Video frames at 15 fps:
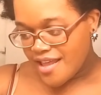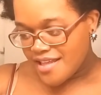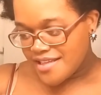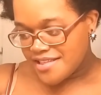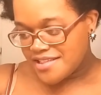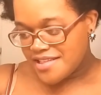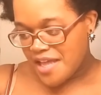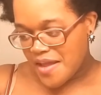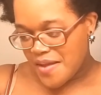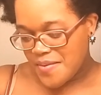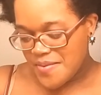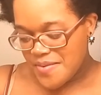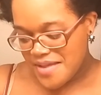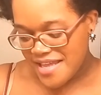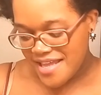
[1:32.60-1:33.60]
so
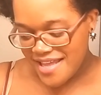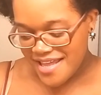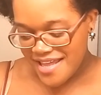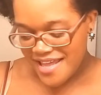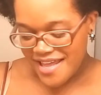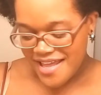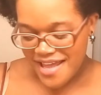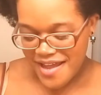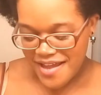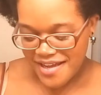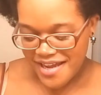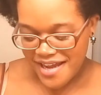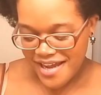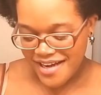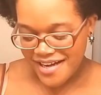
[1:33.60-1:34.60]
I
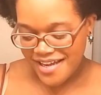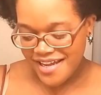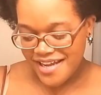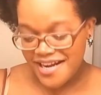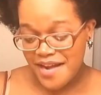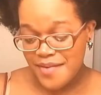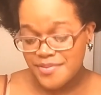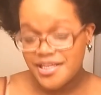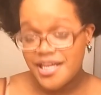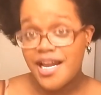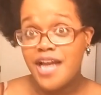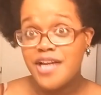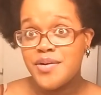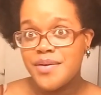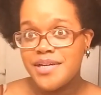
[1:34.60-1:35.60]
got it and I was like,
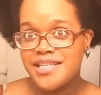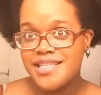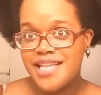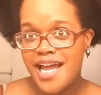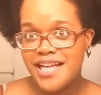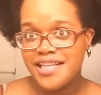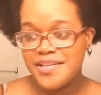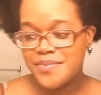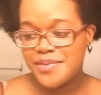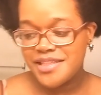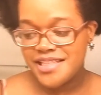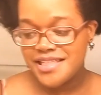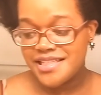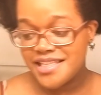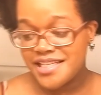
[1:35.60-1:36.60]
I know exactly what
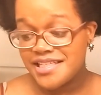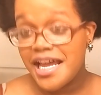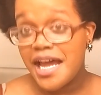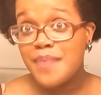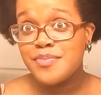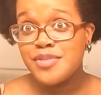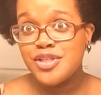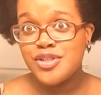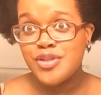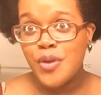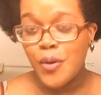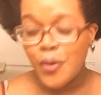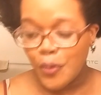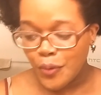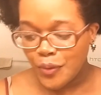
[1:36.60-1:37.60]
this is. I'm
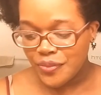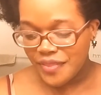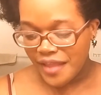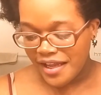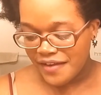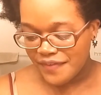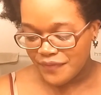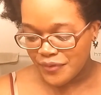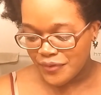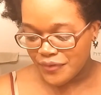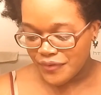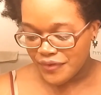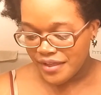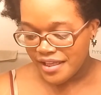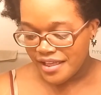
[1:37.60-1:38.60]
so
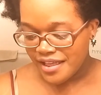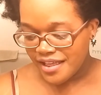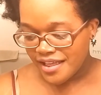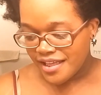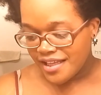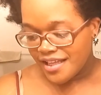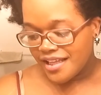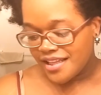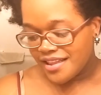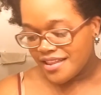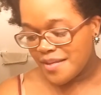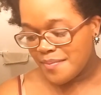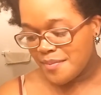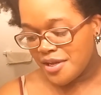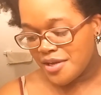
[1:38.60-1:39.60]
thankful.
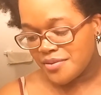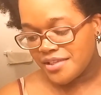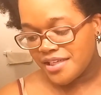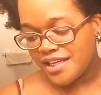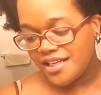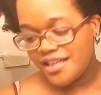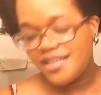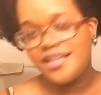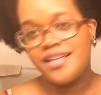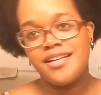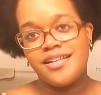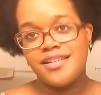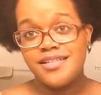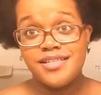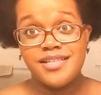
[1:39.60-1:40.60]
The mail lady didn't
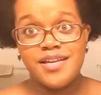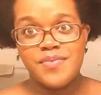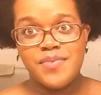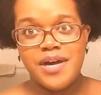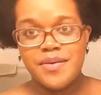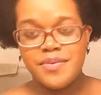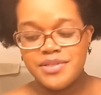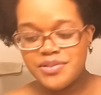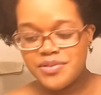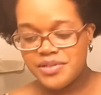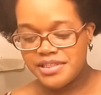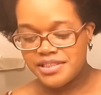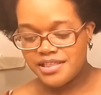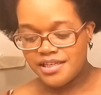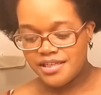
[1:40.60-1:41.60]
understand why I was so
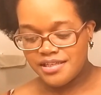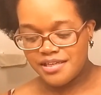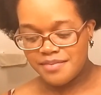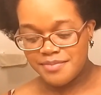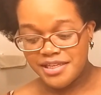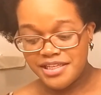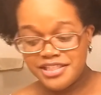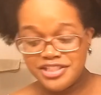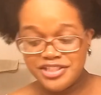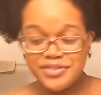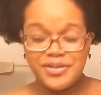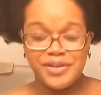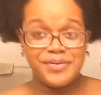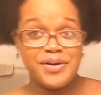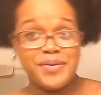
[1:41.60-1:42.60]
excited. I'm like, because you
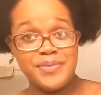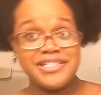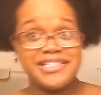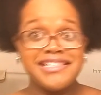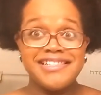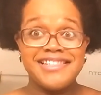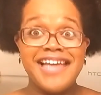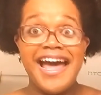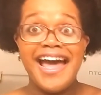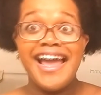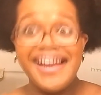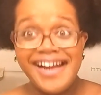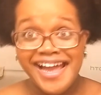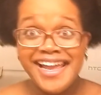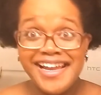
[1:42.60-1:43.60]
don't know what's
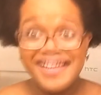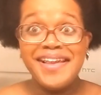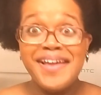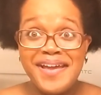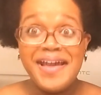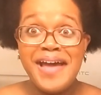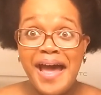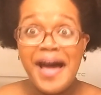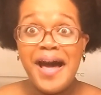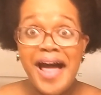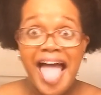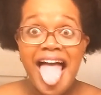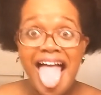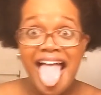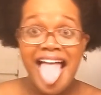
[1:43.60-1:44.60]
inside right
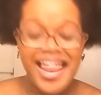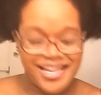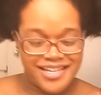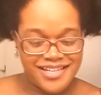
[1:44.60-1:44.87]
now.